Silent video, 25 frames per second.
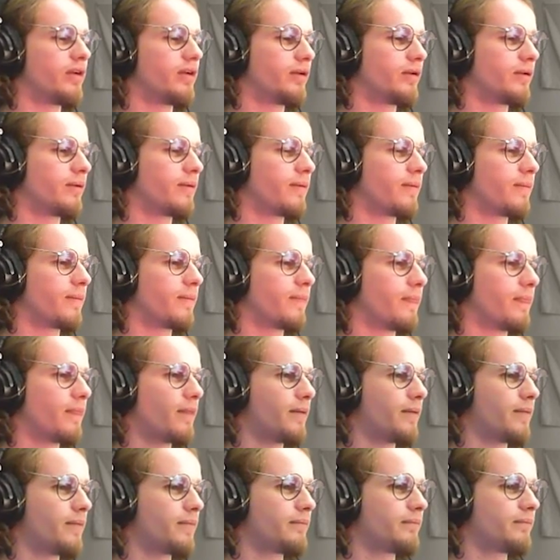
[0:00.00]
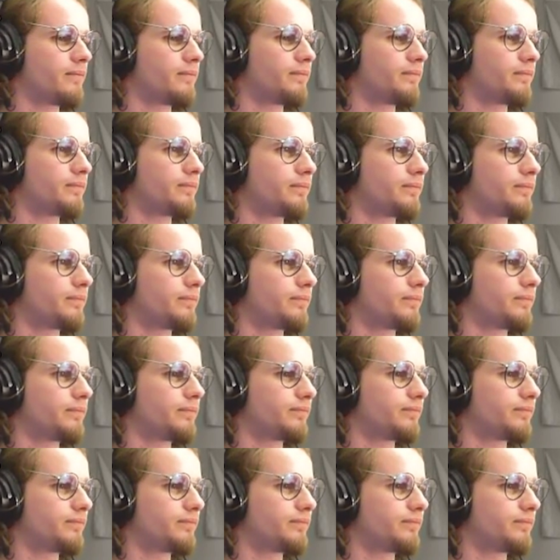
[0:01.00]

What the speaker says: [no speech]